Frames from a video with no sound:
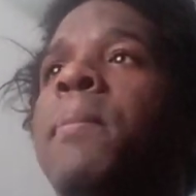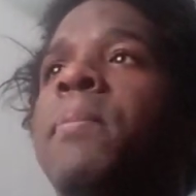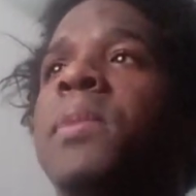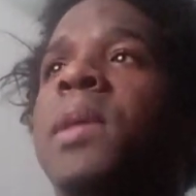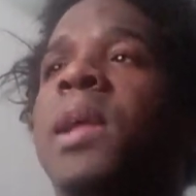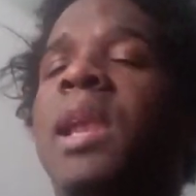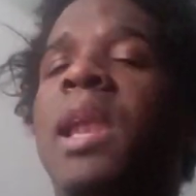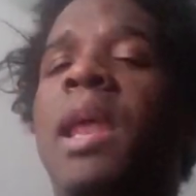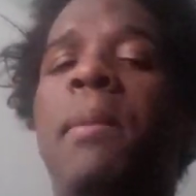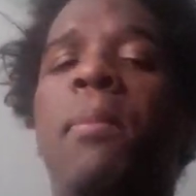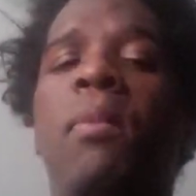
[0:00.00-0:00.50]

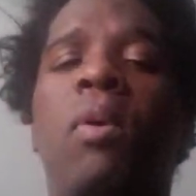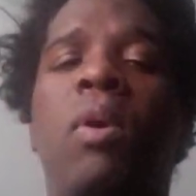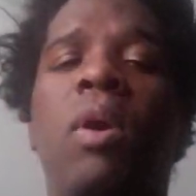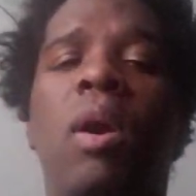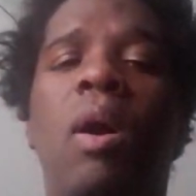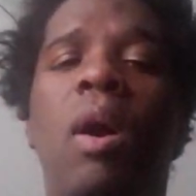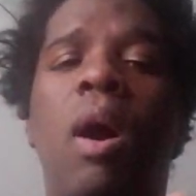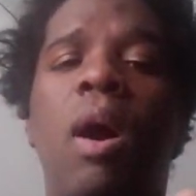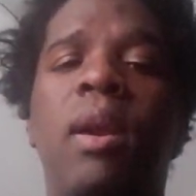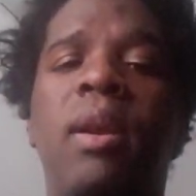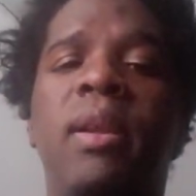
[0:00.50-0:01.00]
Claymore
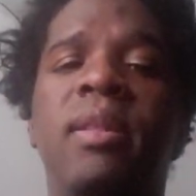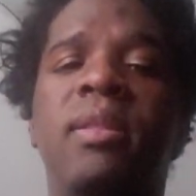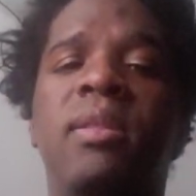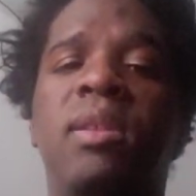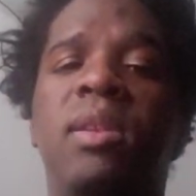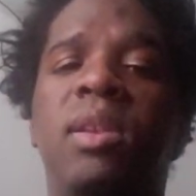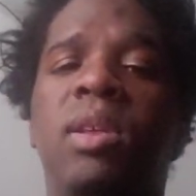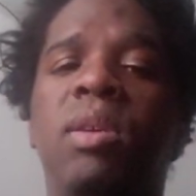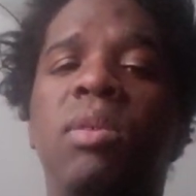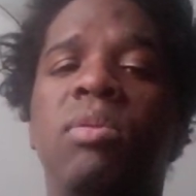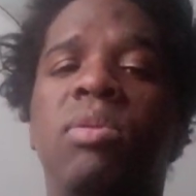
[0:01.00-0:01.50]
Gardens
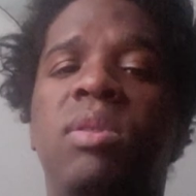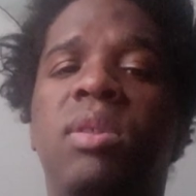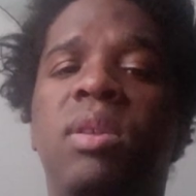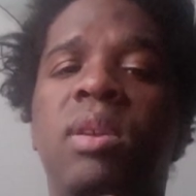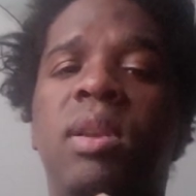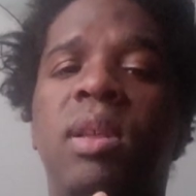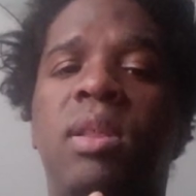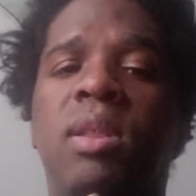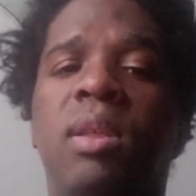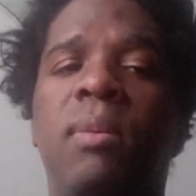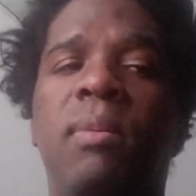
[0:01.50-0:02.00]
in
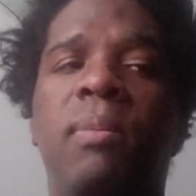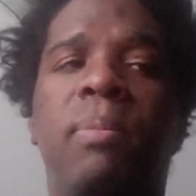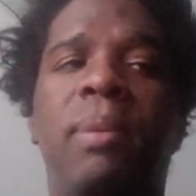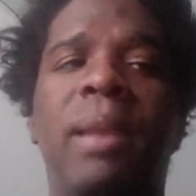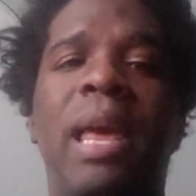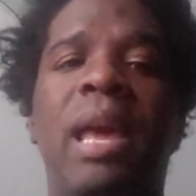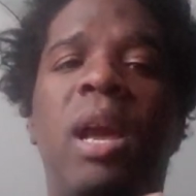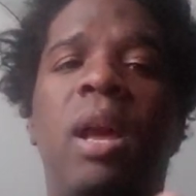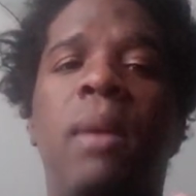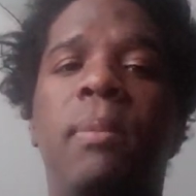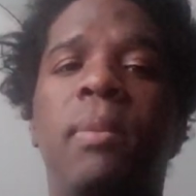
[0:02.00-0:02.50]
Houston, that's a
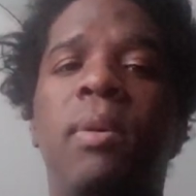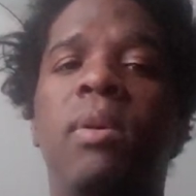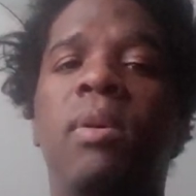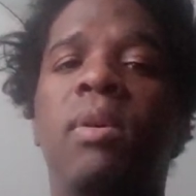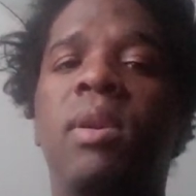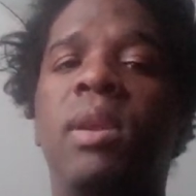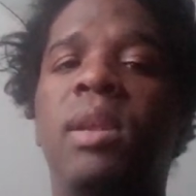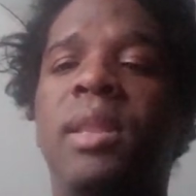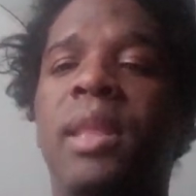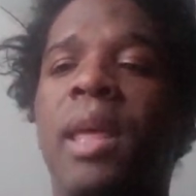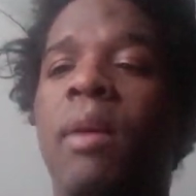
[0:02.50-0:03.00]
black
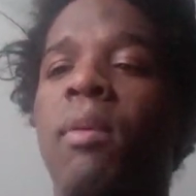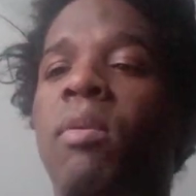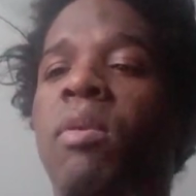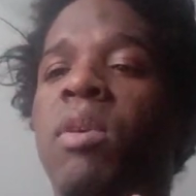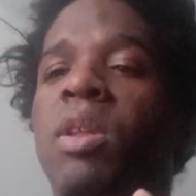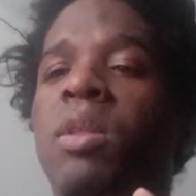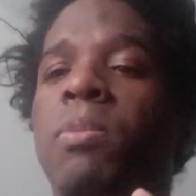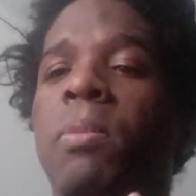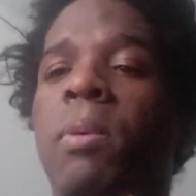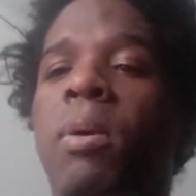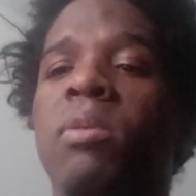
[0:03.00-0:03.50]
community. They were
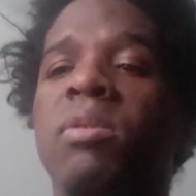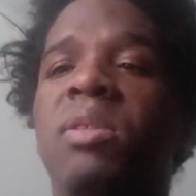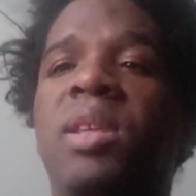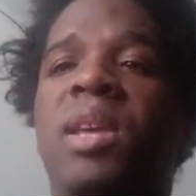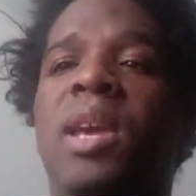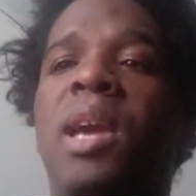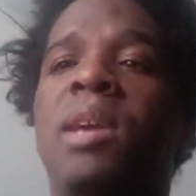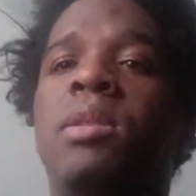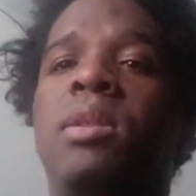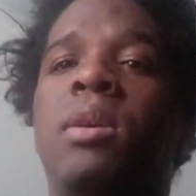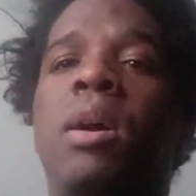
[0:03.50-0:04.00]
exposed
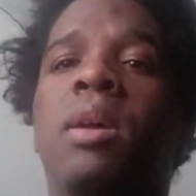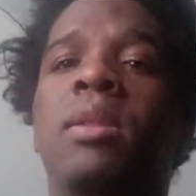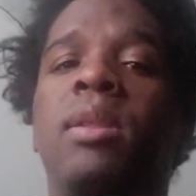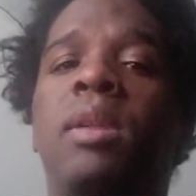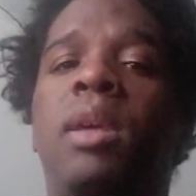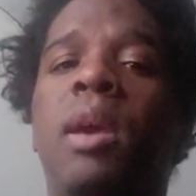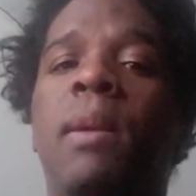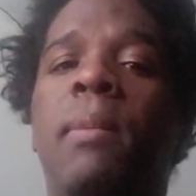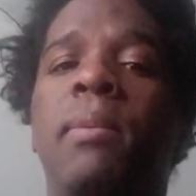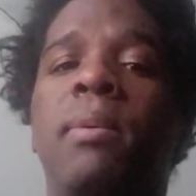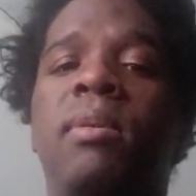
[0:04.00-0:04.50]
to cancer-causing
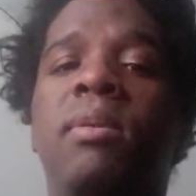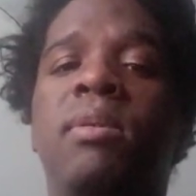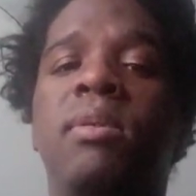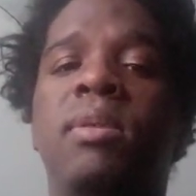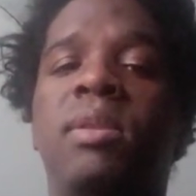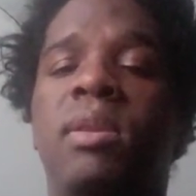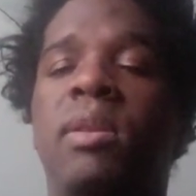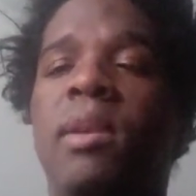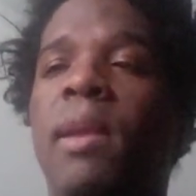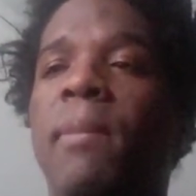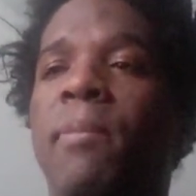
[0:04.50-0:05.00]

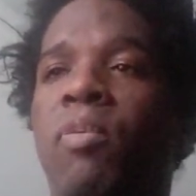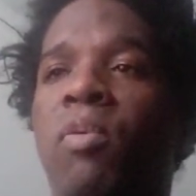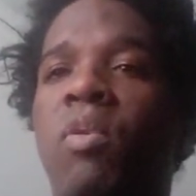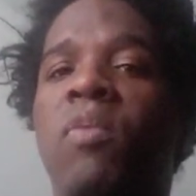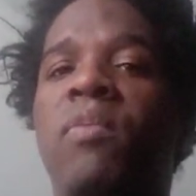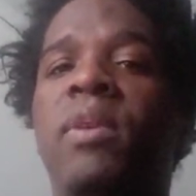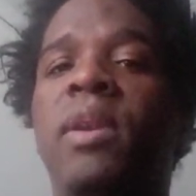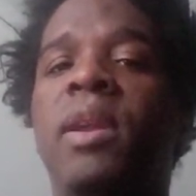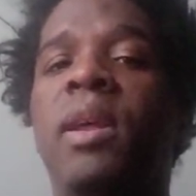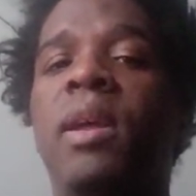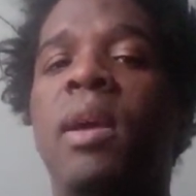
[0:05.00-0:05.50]
chemicals, and they
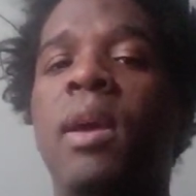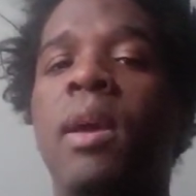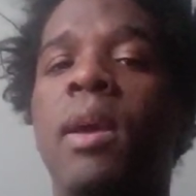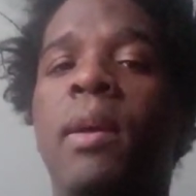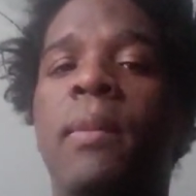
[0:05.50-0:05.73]
proved it.